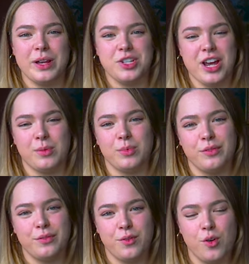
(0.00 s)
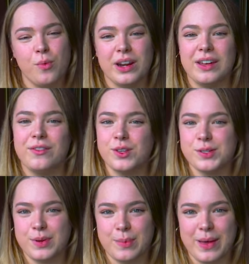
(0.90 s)
on my channel before when I
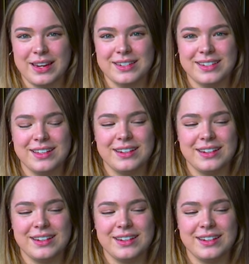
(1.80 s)
first repainted